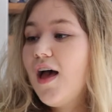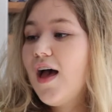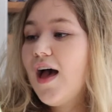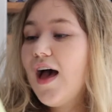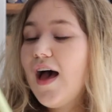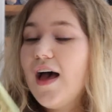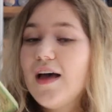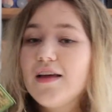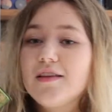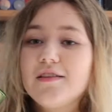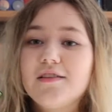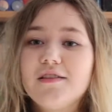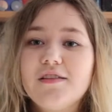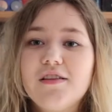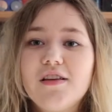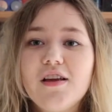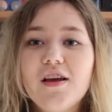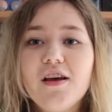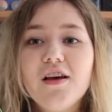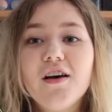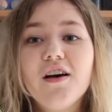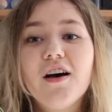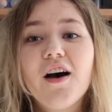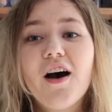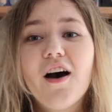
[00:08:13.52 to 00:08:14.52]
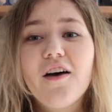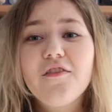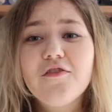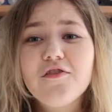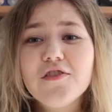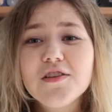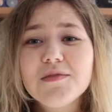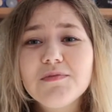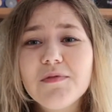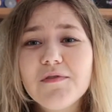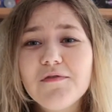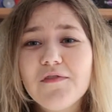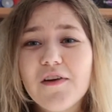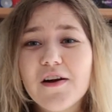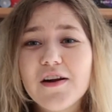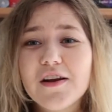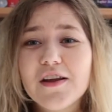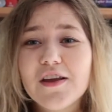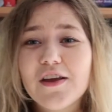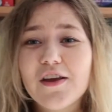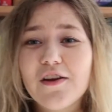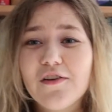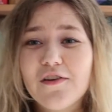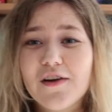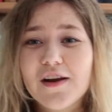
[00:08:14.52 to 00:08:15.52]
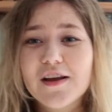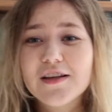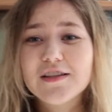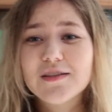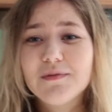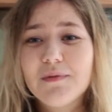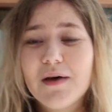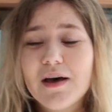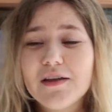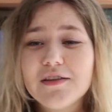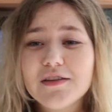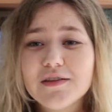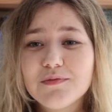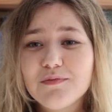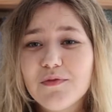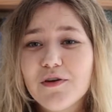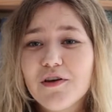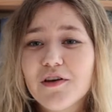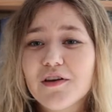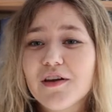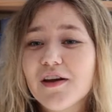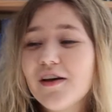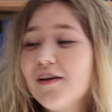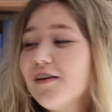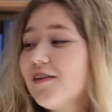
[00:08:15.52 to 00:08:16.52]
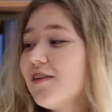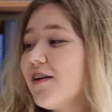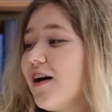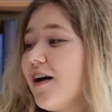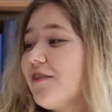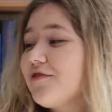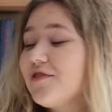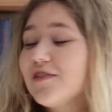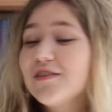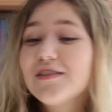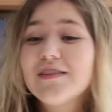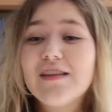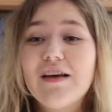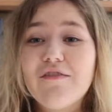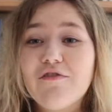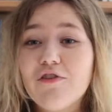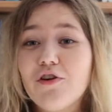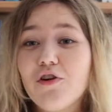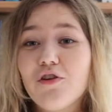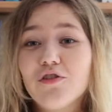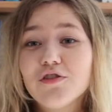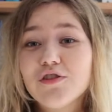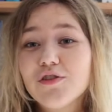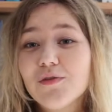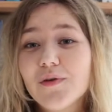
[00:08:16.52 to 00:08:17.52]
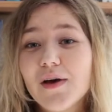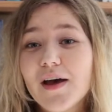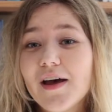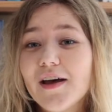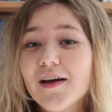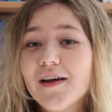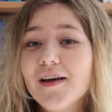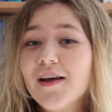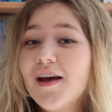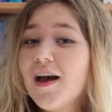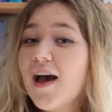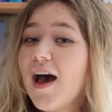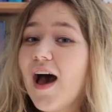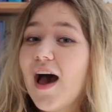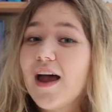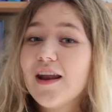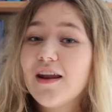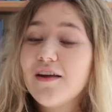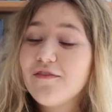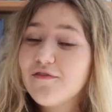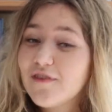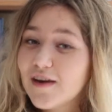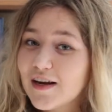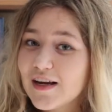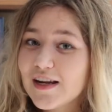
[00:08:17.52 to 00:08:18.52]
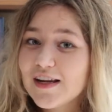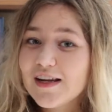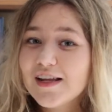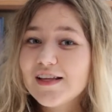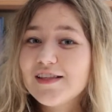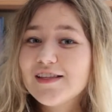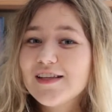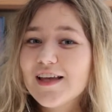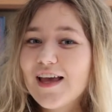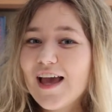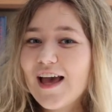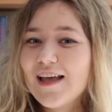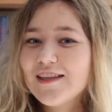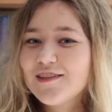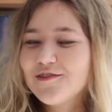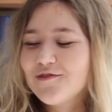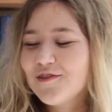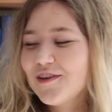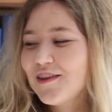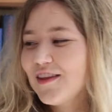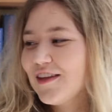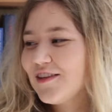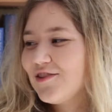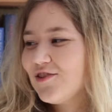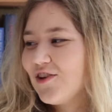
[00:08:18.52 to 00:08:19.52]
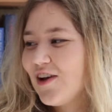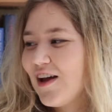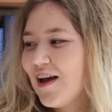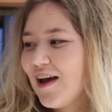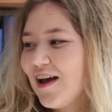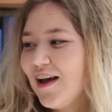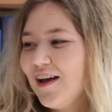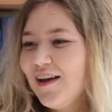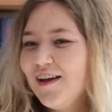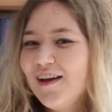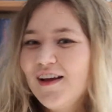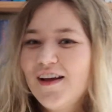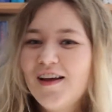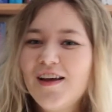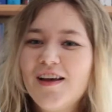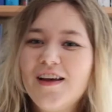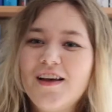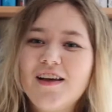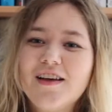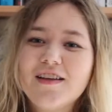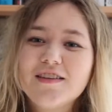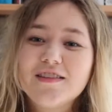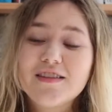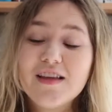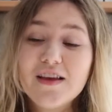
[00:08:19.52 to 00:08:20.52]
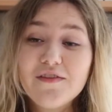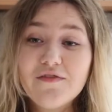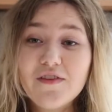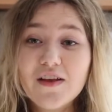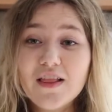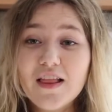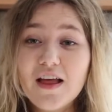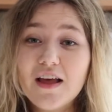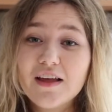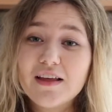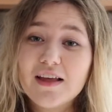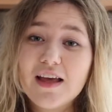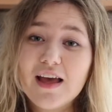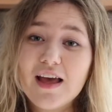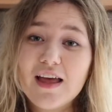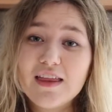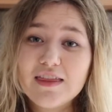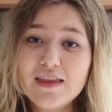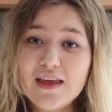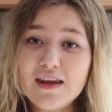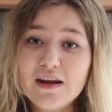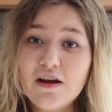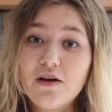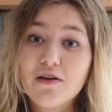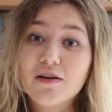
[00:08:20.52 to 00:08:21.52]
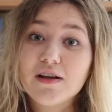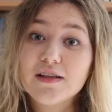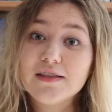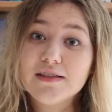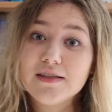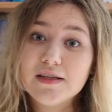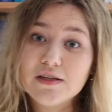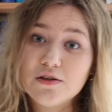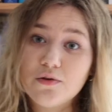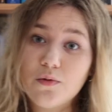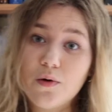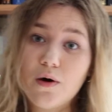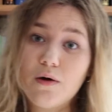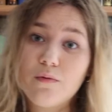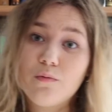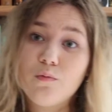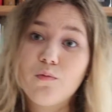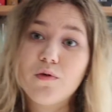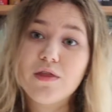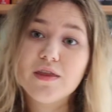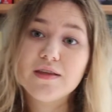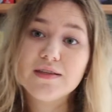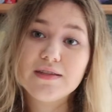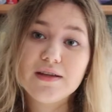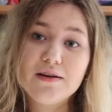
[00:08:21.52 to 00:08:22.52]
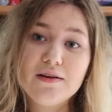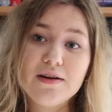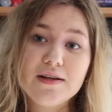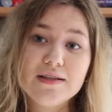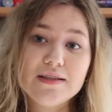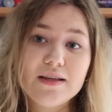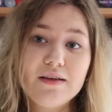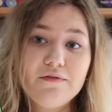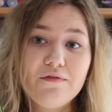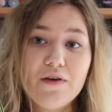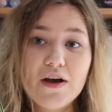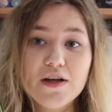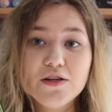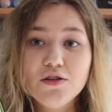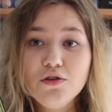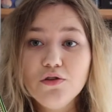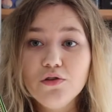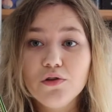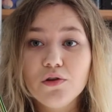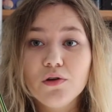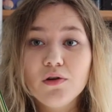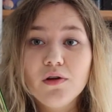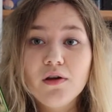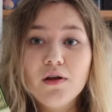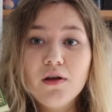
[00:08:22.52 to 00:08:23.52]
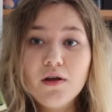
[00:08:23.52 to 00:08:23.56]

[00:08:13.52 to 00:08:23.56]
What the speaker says: And I've always been very curious about this book. I've just never got to it, and I really need to get to it this year. See if I like it, and then I'll continue on with the series if I do.